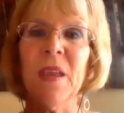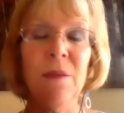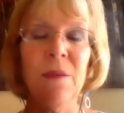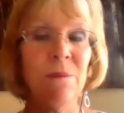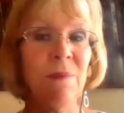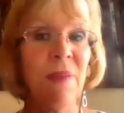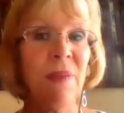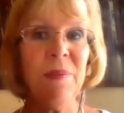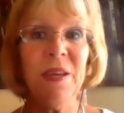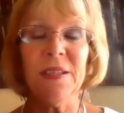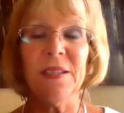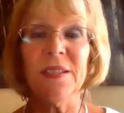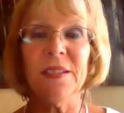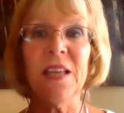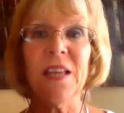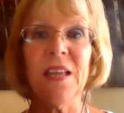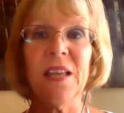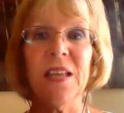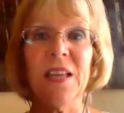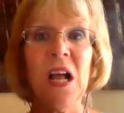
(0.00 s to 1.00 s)
Maybe it
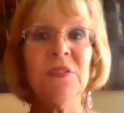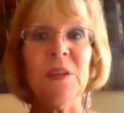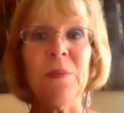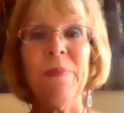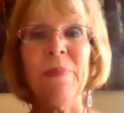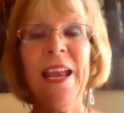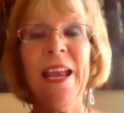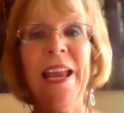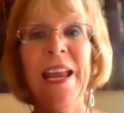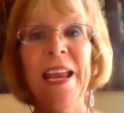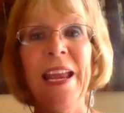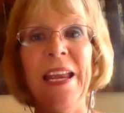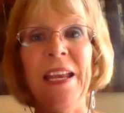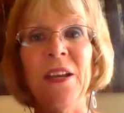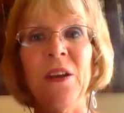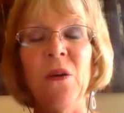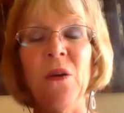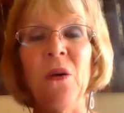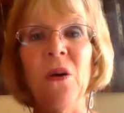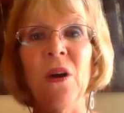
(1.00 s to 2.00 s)
solves a
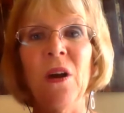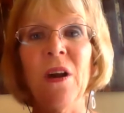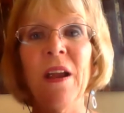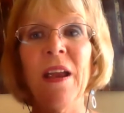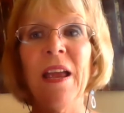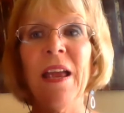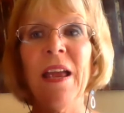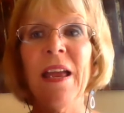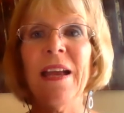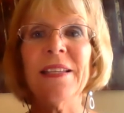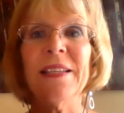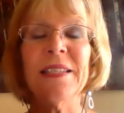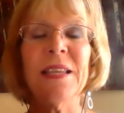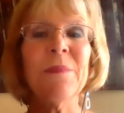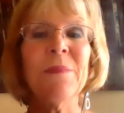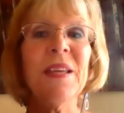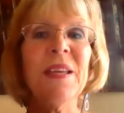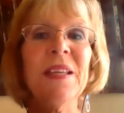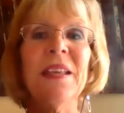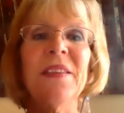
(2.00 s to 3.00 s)
pain or
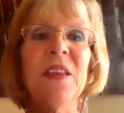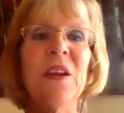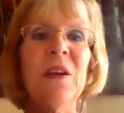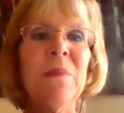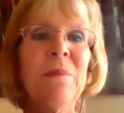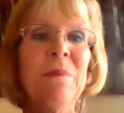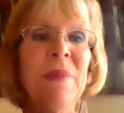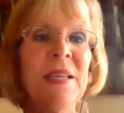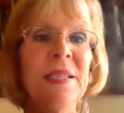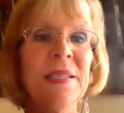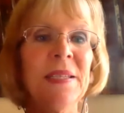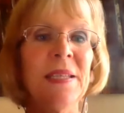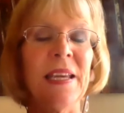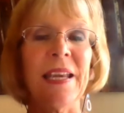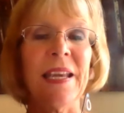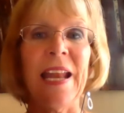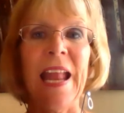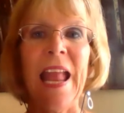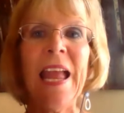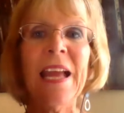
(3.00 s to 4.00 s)
something that they're missing.
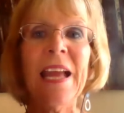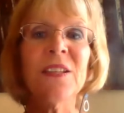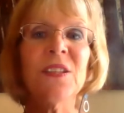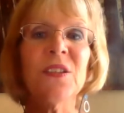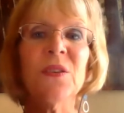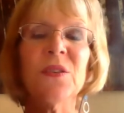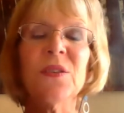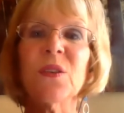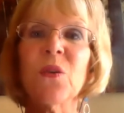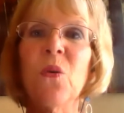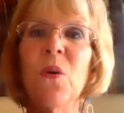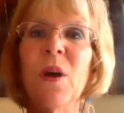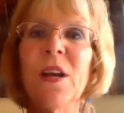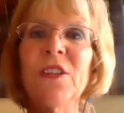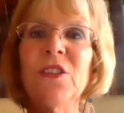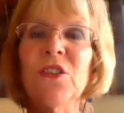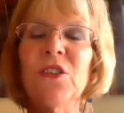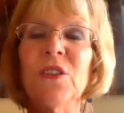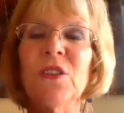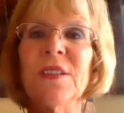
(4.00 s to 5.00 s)
It answers
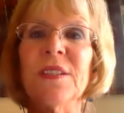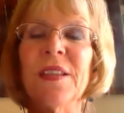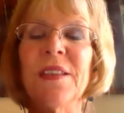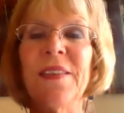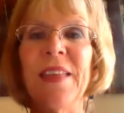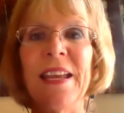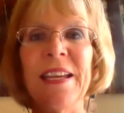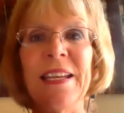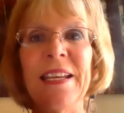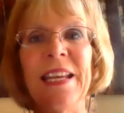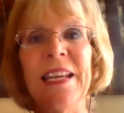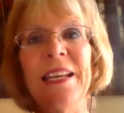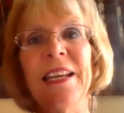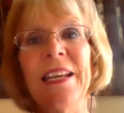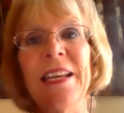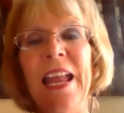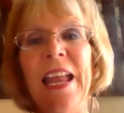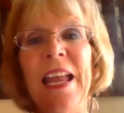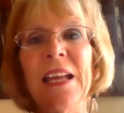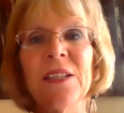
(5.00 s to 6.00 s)
questions that they needed
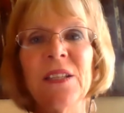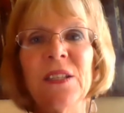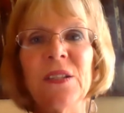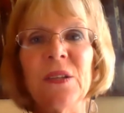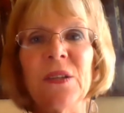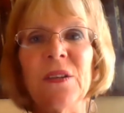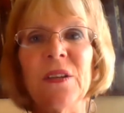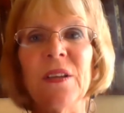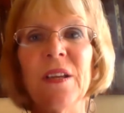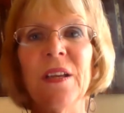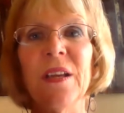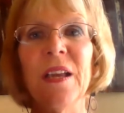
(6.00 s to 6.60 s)
answered.